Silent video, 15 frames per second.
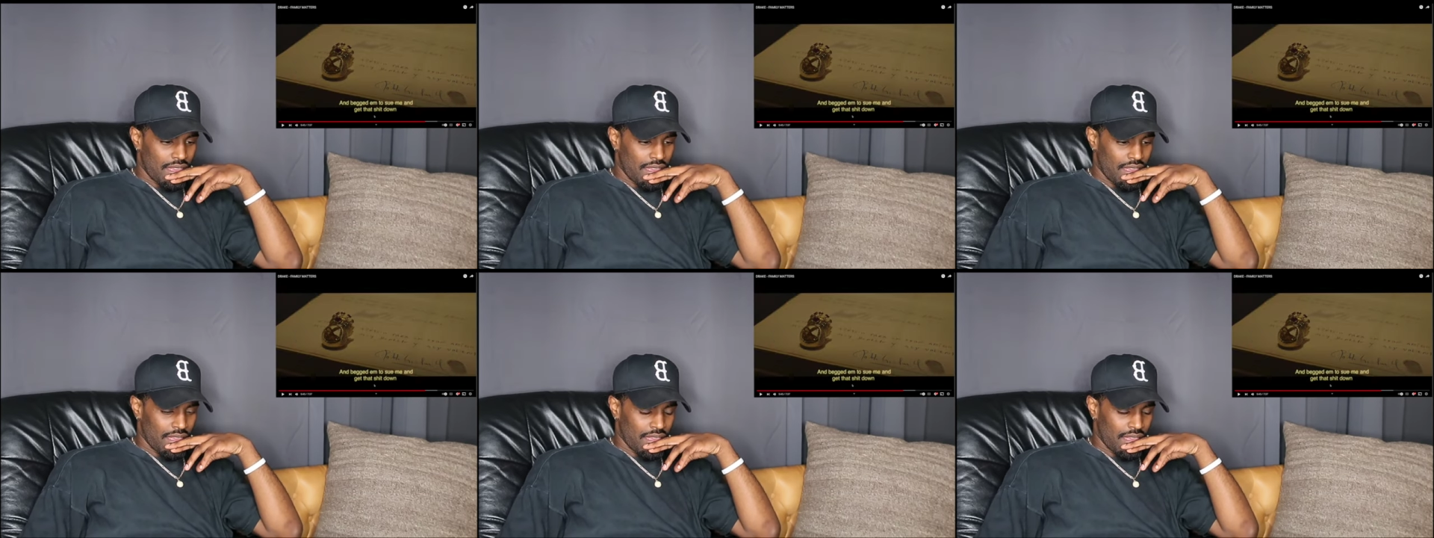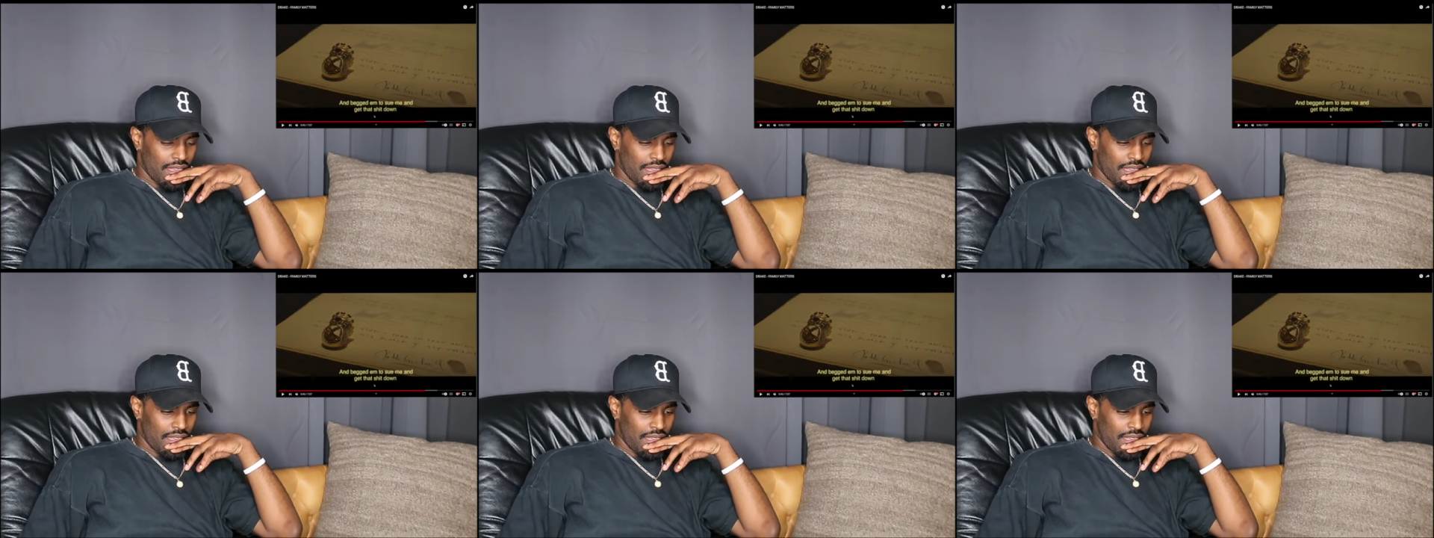
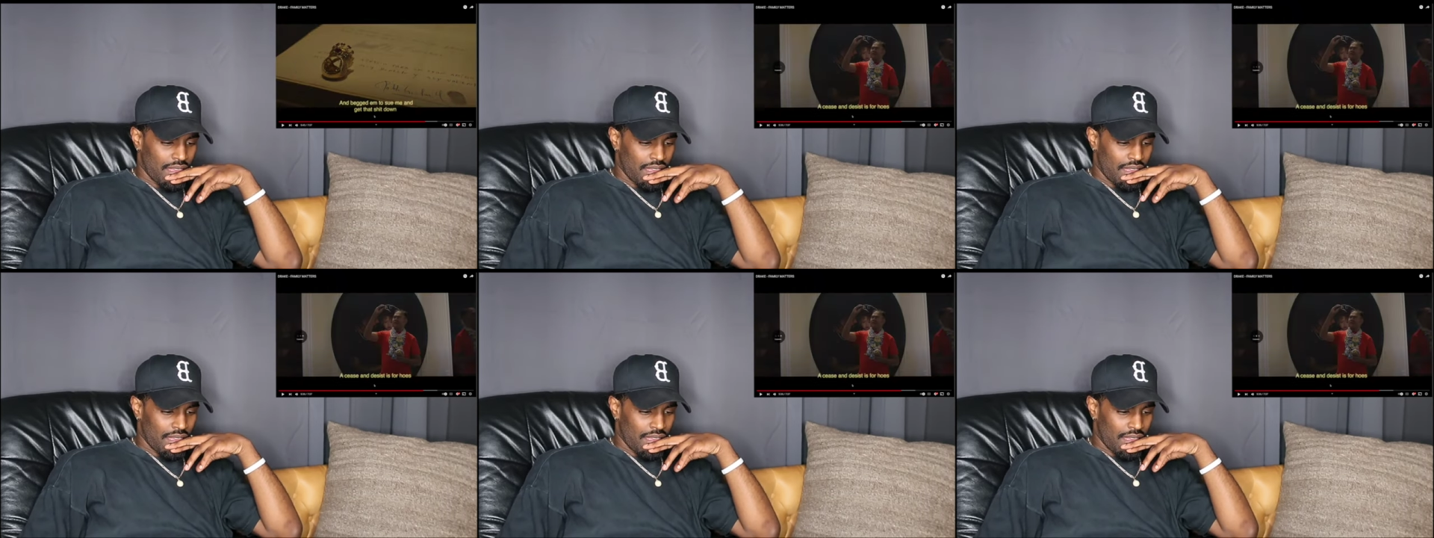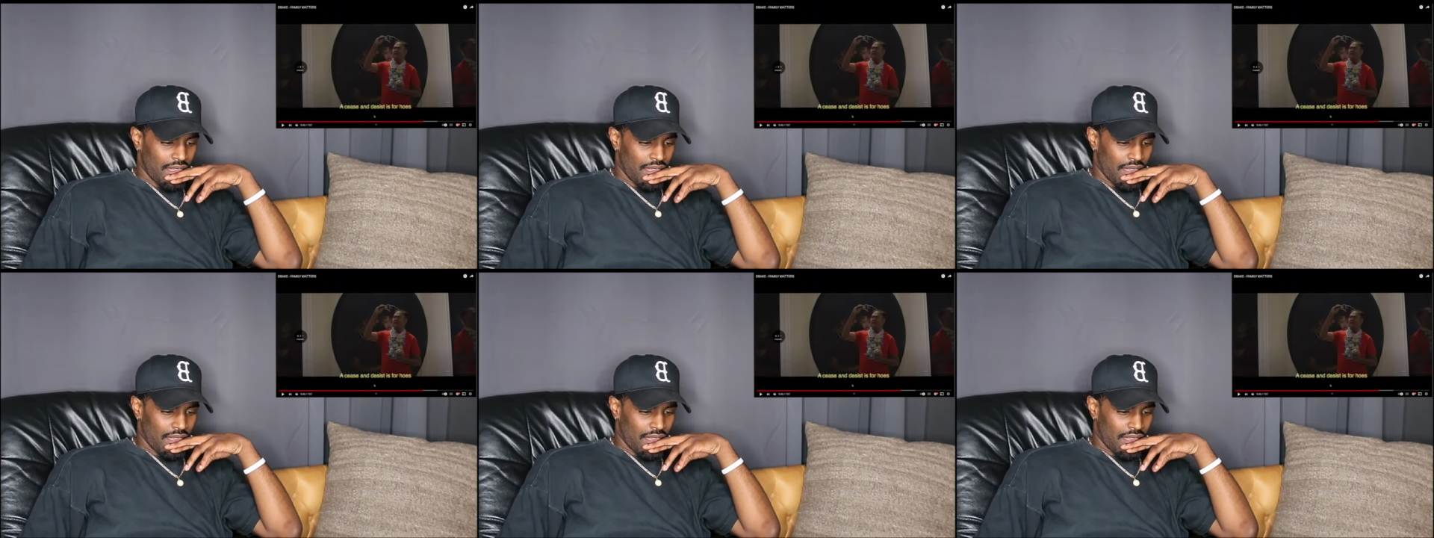
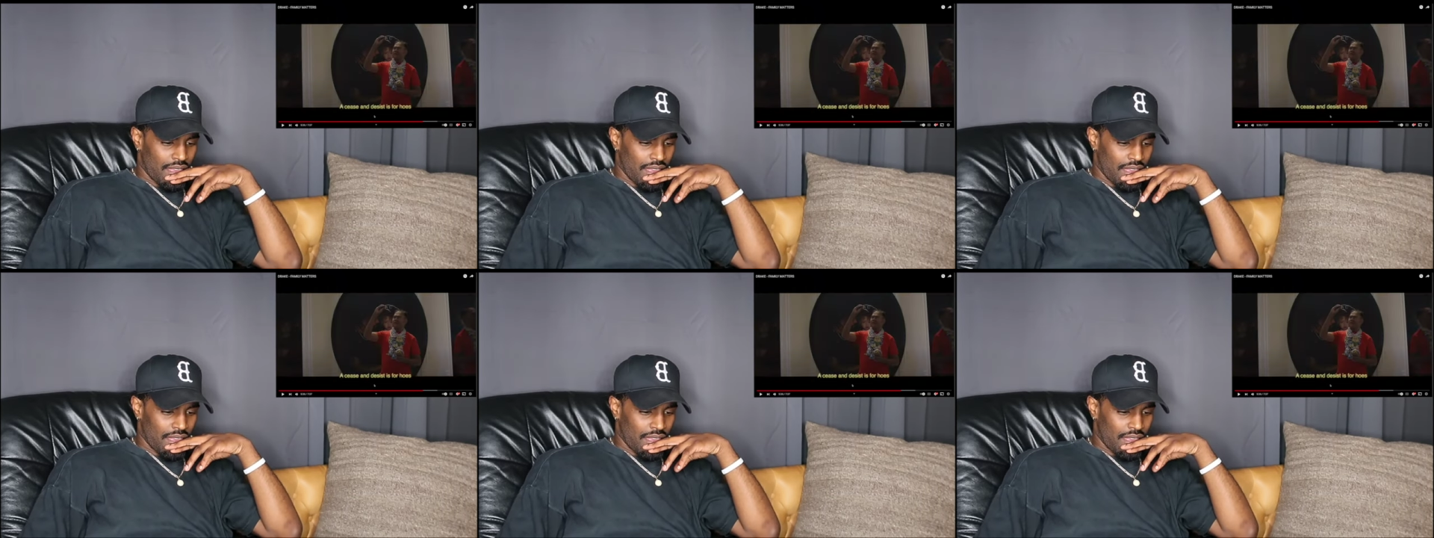(no one is talking)